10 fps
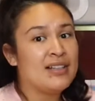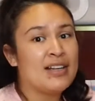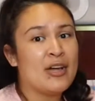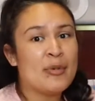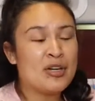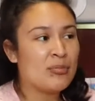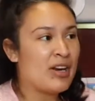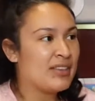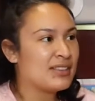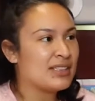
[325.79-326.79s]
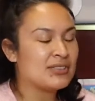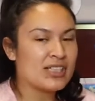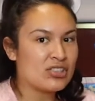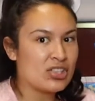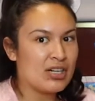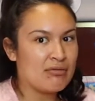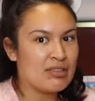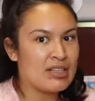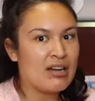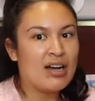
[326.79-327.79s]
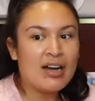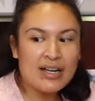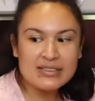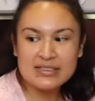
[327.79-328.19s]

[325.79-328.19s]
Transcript: I'm out of breath because I was actually getting really hot.